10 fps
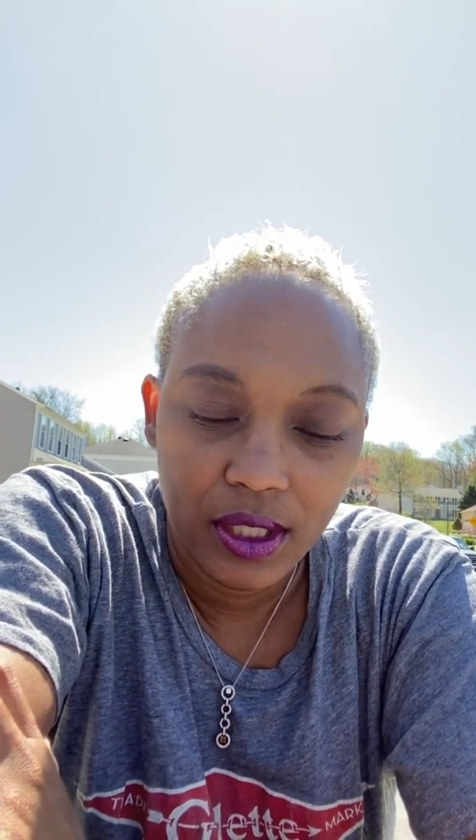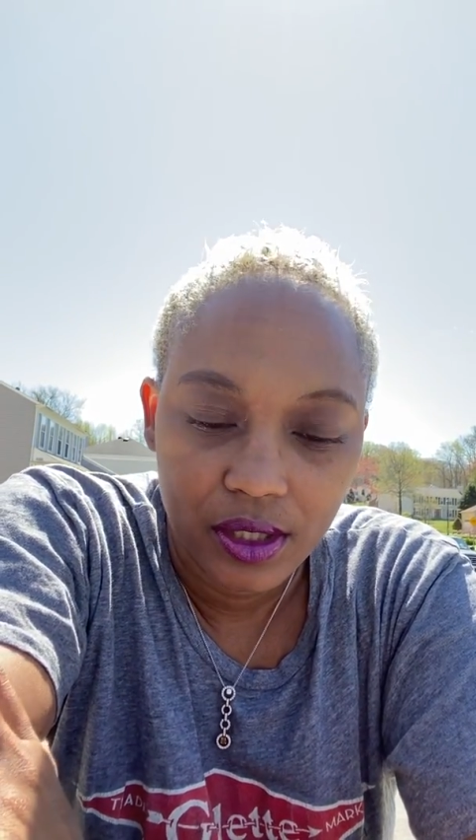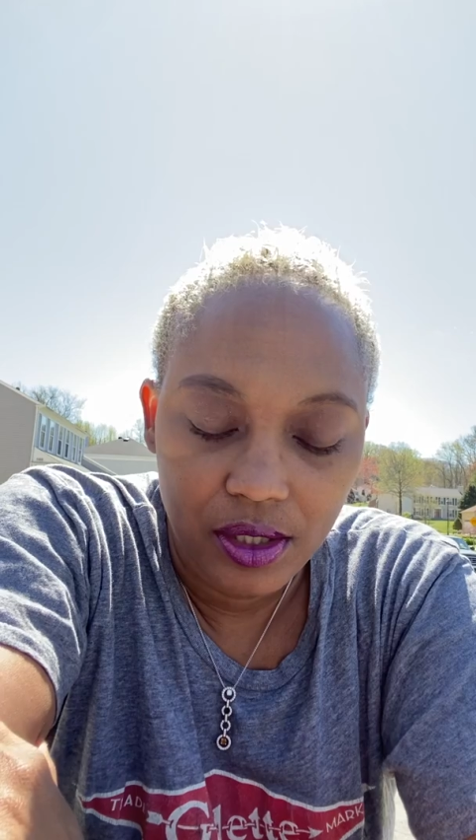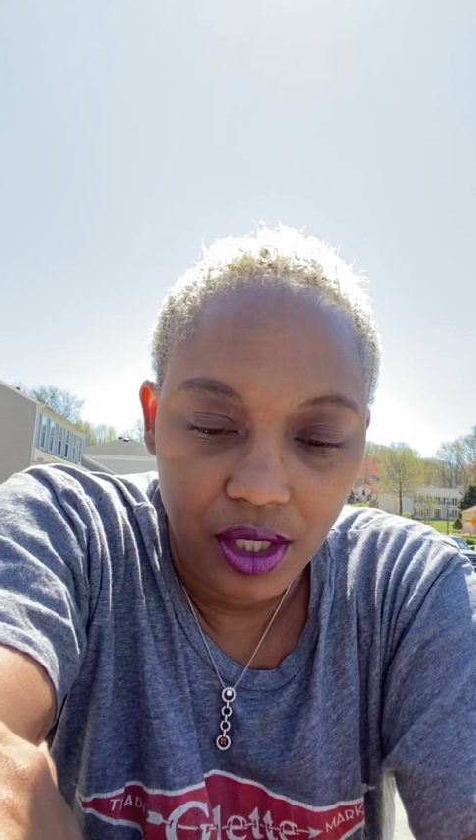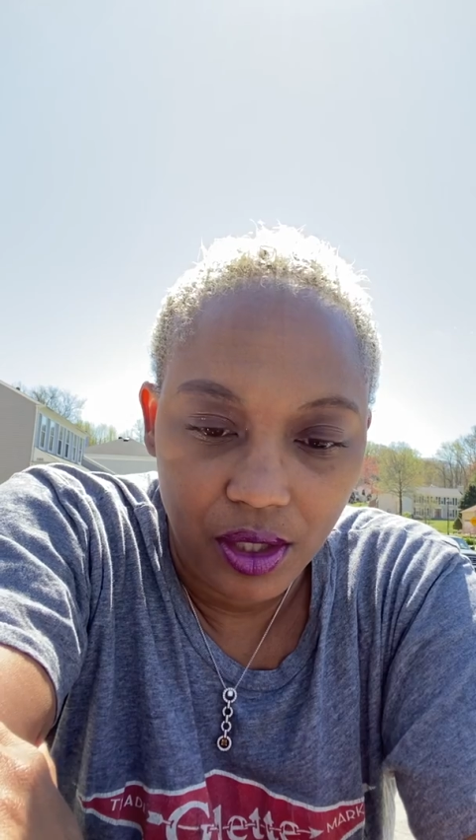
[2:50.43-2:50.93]

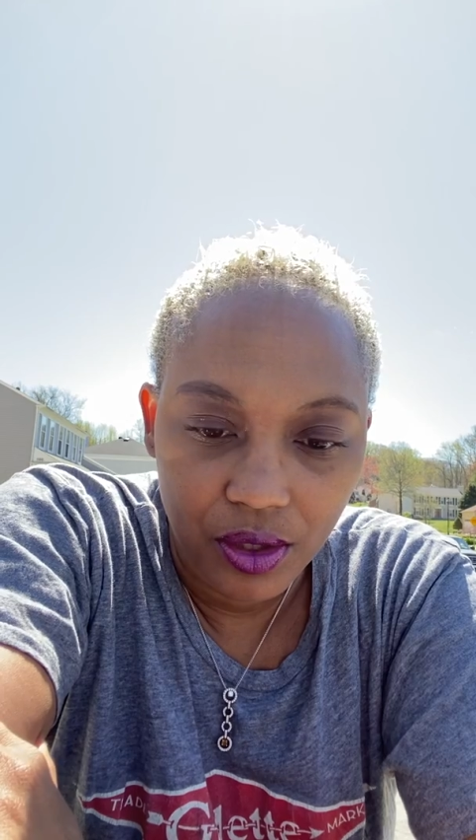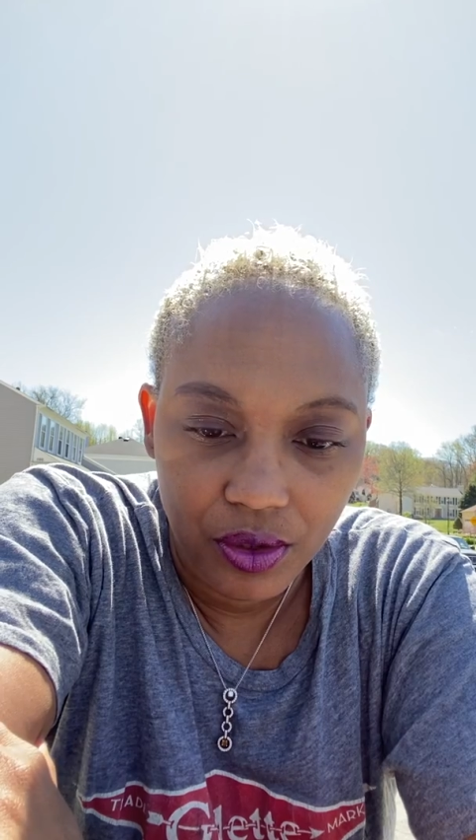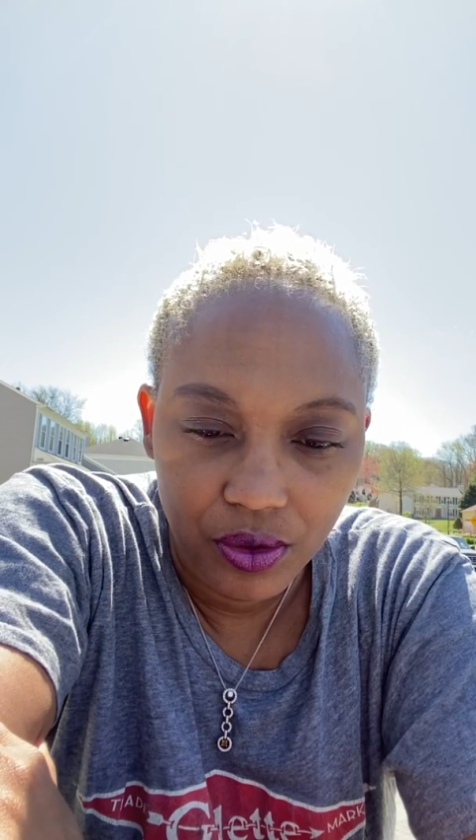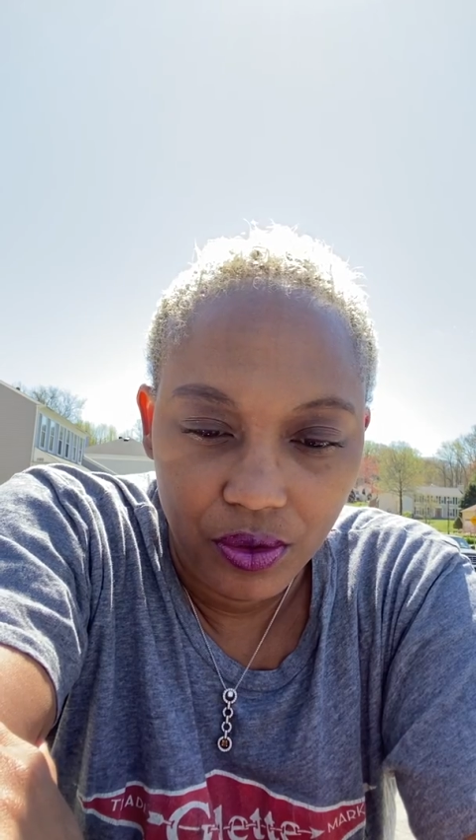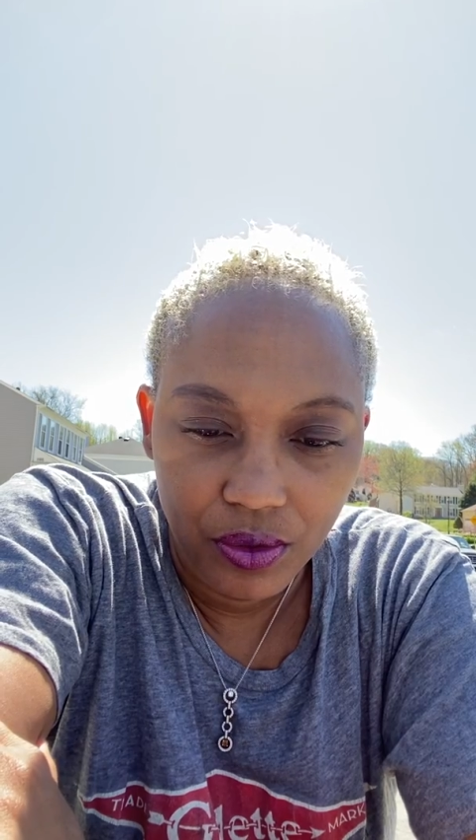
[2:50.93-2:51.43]

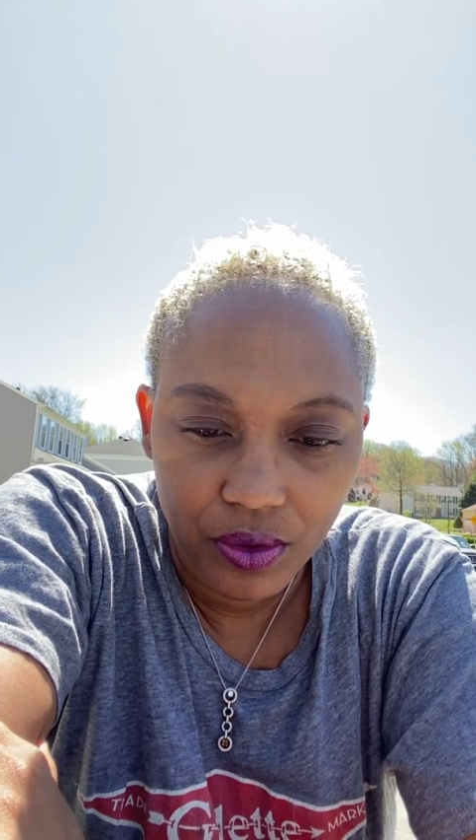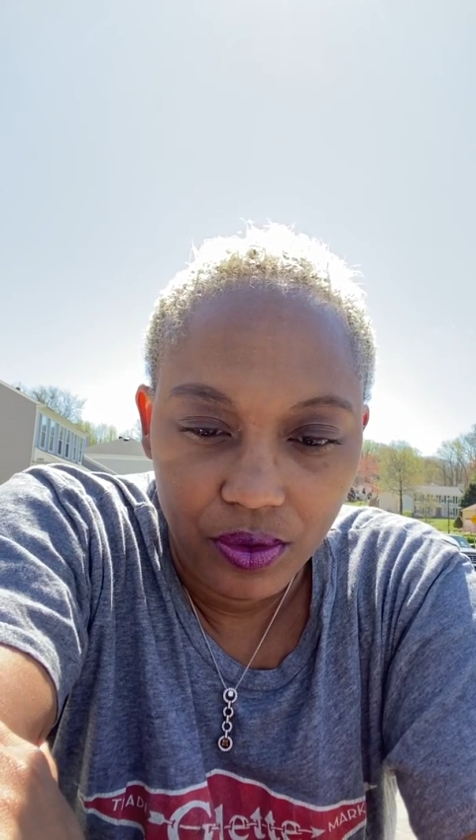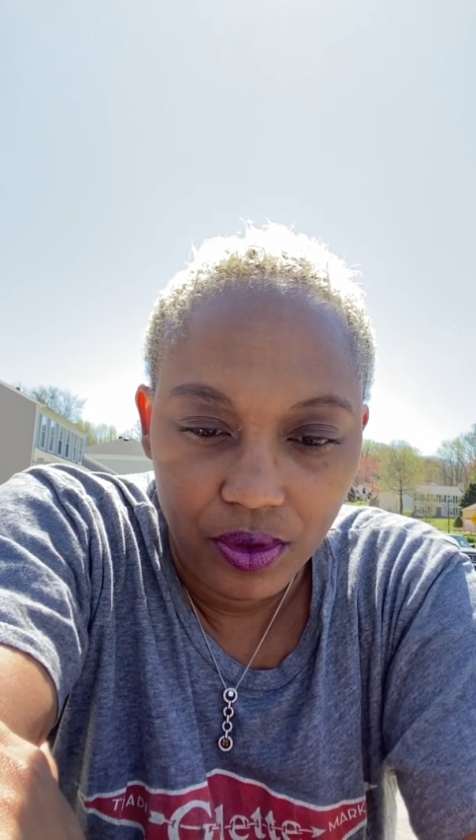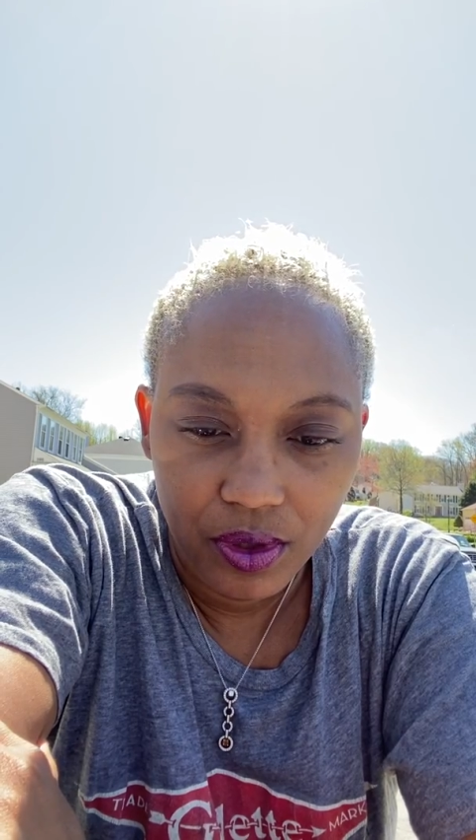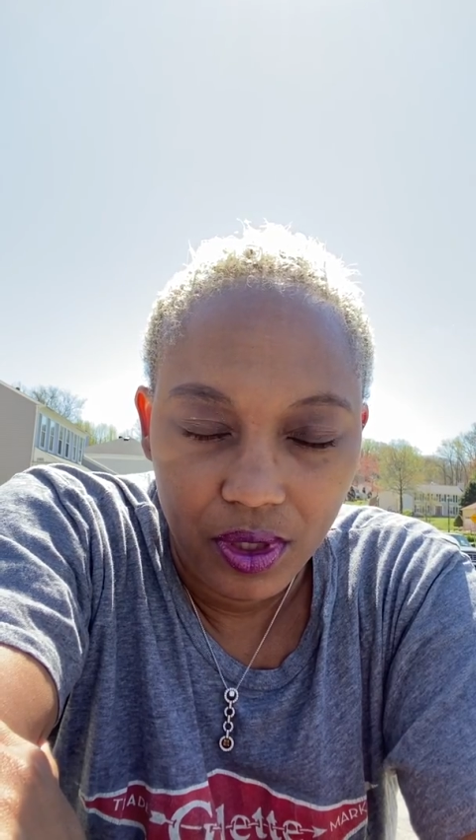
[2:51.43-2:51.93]
So
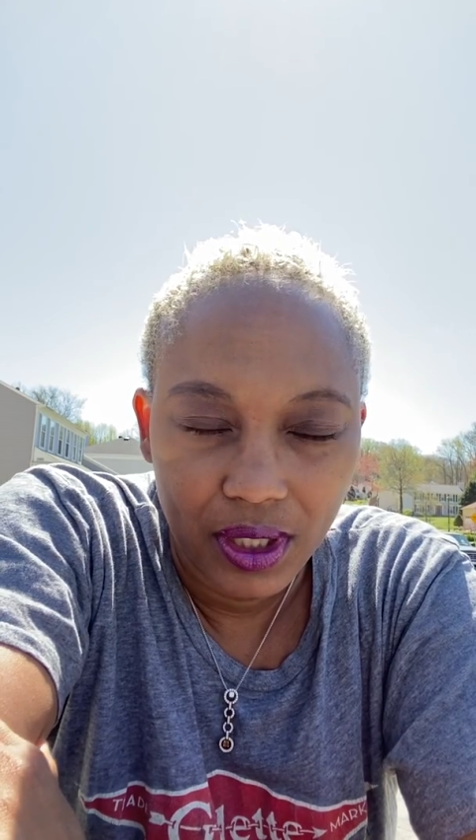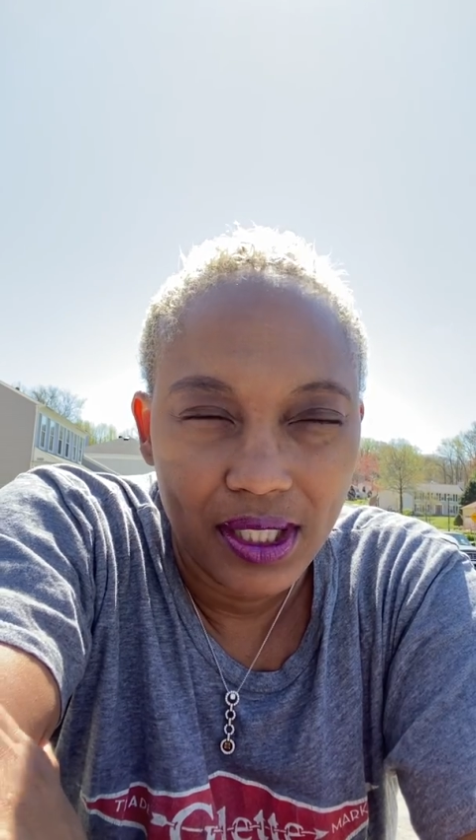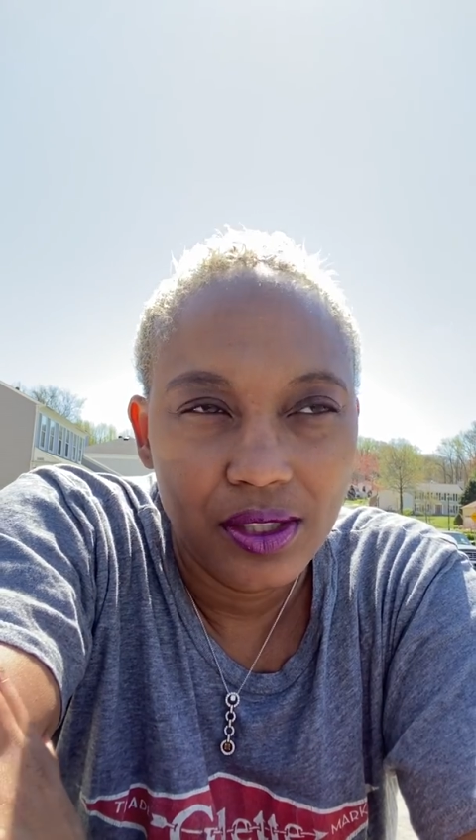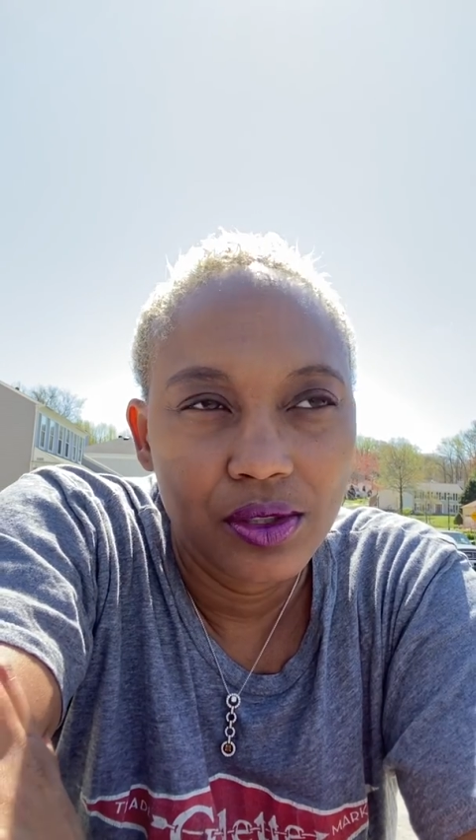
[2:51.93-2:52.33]
let's